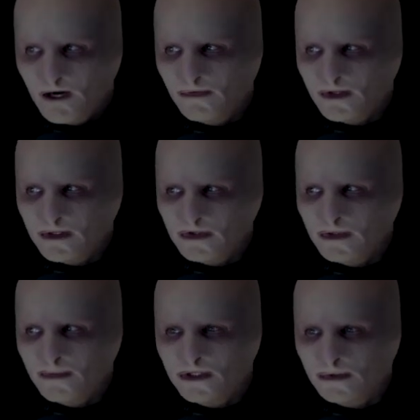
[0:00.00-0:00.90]
I don't think there
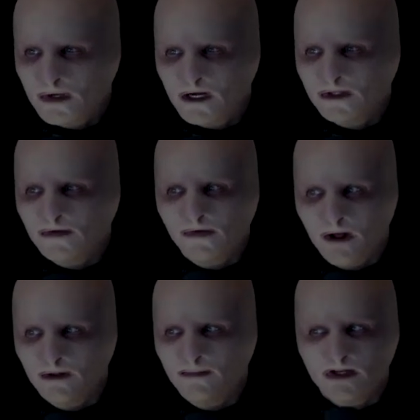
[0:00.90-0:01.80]
should be too many that
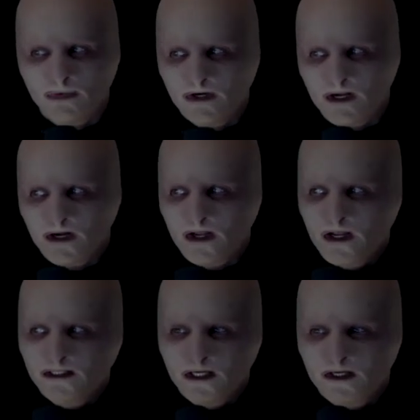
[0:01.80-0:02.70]
fall in between,
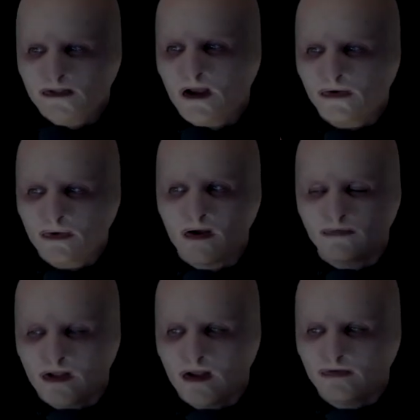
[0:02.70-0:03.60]
seeing as how you
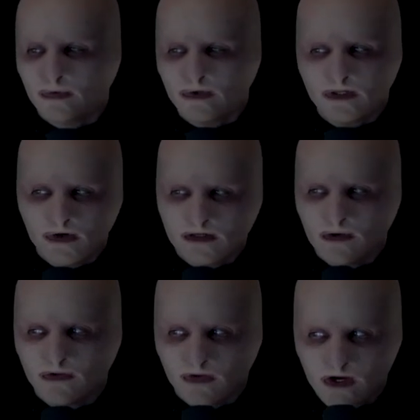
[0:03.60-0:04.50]
have to have some serious
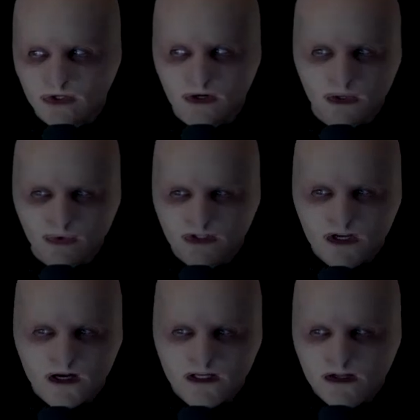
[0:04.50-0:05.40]
motivation to deal with
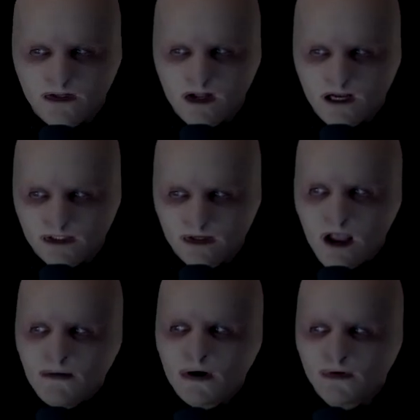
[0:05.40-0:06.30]
DID clients.
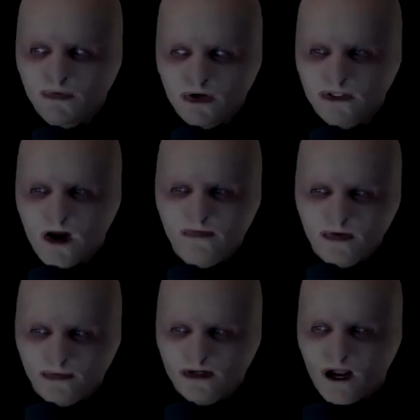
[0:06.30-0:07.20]
Motivation, I
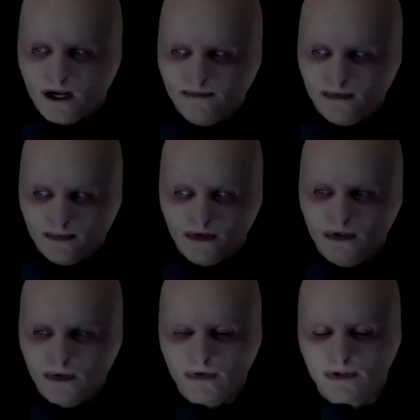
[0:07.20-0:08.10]
feel, would not come from the
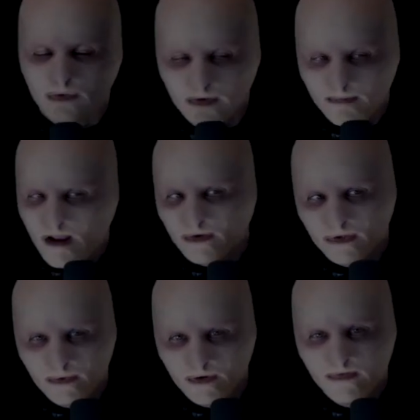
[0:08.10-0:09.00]
usual
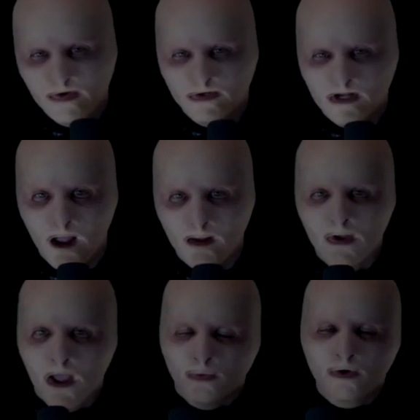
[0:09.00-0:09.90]
amount you earn for your time.
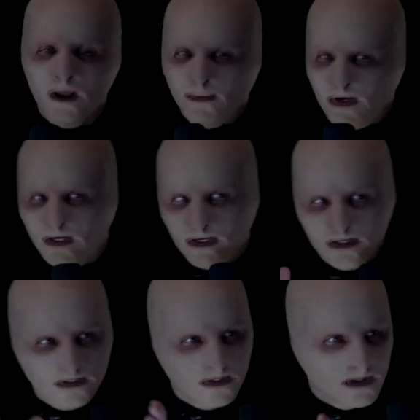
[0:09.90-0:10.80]
What I mean
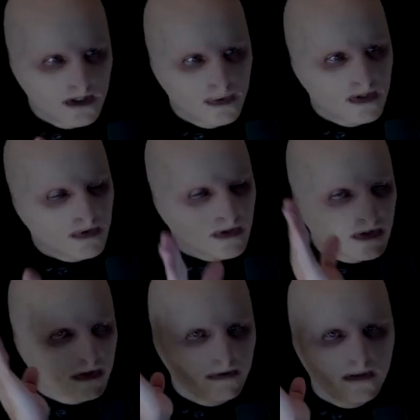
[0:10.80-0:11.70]
is, you either
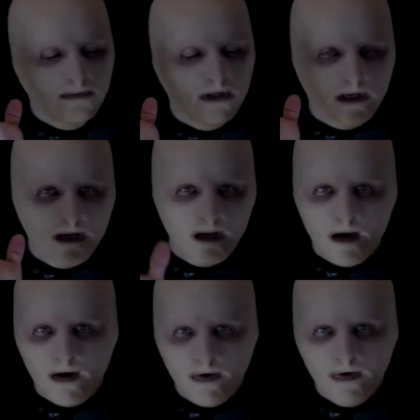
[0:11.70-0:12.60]
extremely
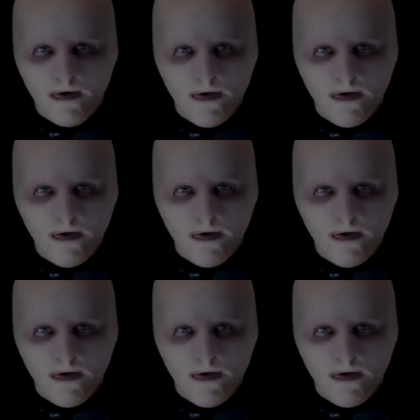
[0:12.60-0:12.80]
care,